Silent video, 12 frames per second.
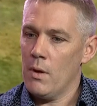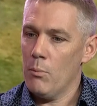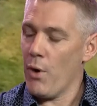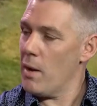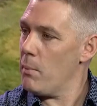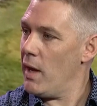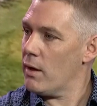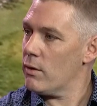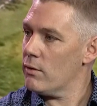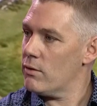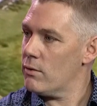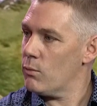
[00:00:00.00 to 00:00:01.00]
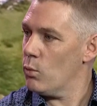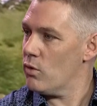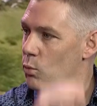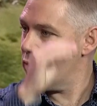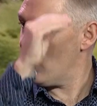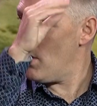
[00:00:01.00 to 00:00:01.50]
bread makers
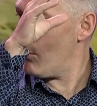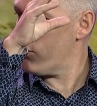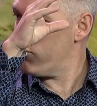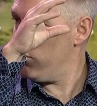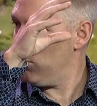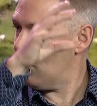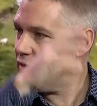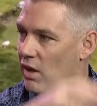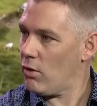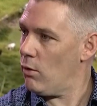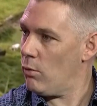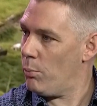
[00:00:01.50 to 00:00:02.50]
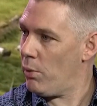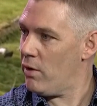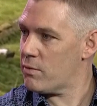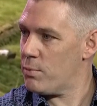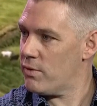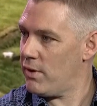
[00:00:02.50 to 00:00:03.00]
was number 2,
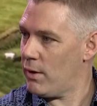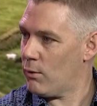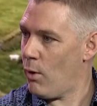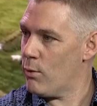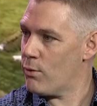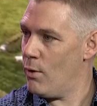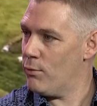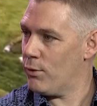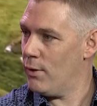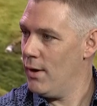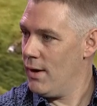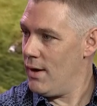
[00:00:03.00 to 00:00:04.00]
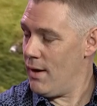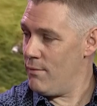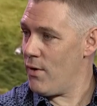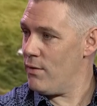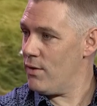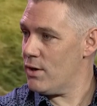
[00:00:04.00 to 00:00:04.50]
600+% growth over a
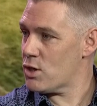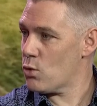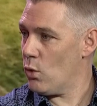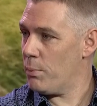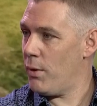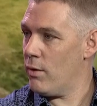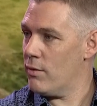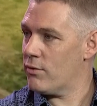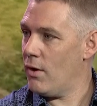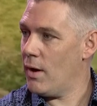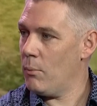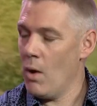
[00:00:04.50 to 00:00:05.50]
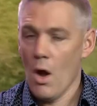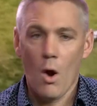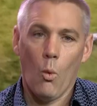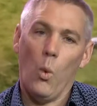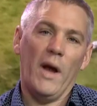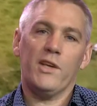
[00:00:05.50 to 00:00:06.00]
very, very short period of time.
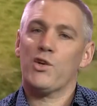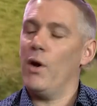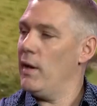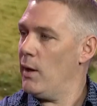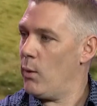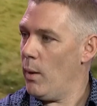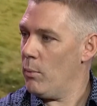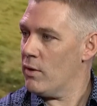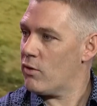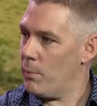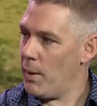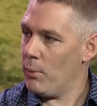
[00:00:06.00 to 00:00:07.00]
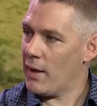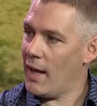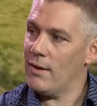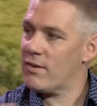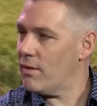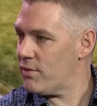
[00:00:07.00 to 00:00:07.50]
Weight training equipment, so people
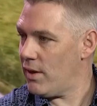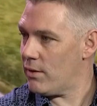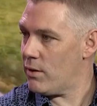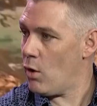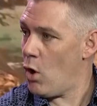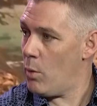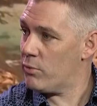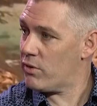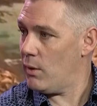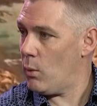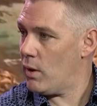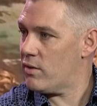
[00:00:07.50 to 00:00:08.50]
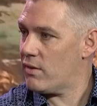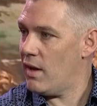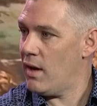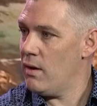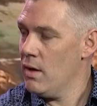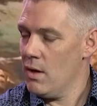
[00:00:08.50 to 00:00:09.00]
getting stuff sent to their homes because they want to
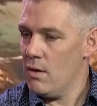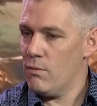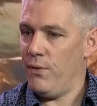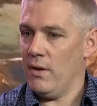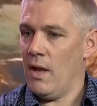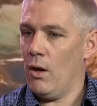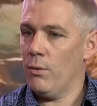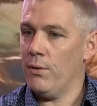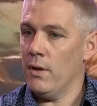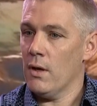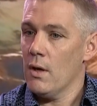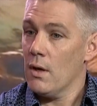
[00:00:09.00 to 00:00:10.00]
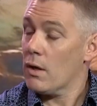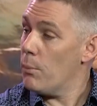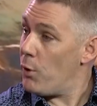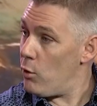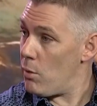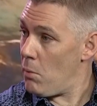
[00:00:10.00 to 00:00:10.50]
stay fit and healthy.
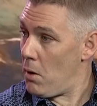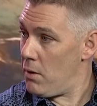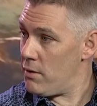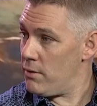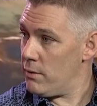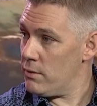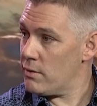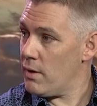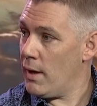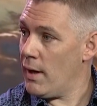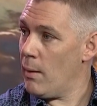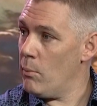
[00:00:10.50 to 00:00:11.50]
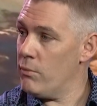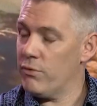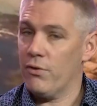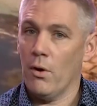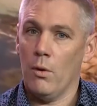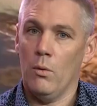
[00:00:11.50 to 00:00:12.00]
Computer monitors,
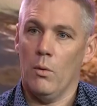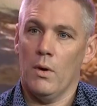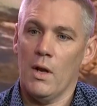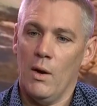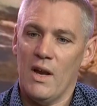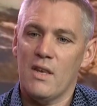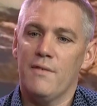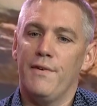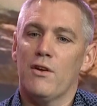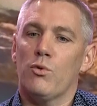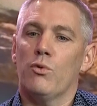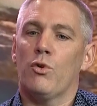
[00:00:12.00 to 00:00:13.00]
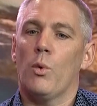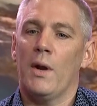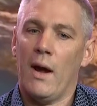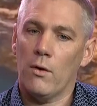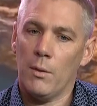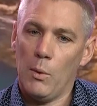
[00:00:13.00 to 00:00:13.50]
so individuals who are
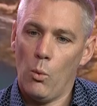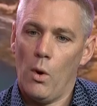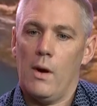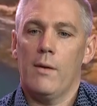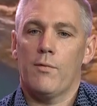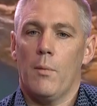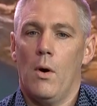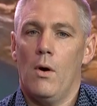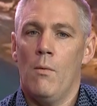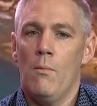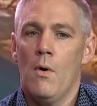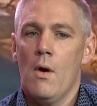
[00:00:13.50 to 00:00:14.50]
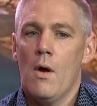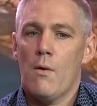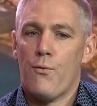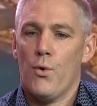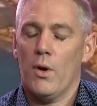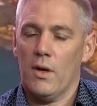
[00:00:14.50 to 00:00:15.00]
now going to be working from home
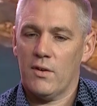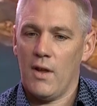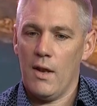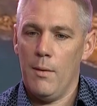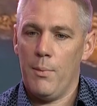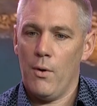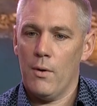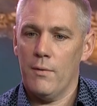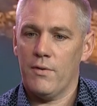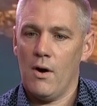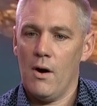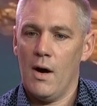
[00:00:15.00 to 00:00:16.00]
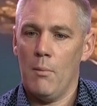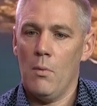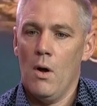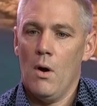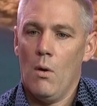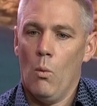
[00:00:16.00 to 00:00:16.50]
for an extended period of time
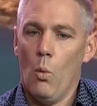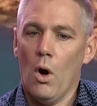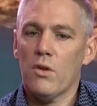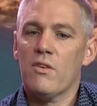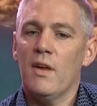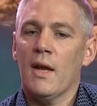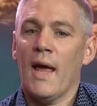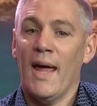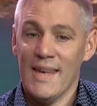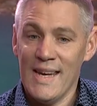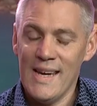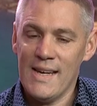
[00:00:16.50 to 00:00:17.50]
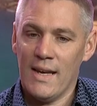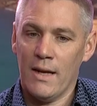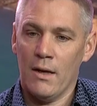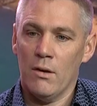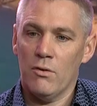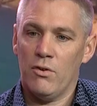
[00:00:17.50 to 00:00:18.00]
wanting and
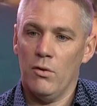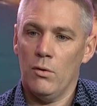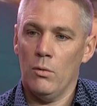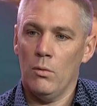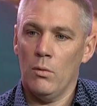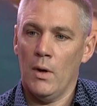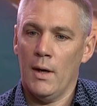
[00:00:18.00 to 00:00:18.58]
needing to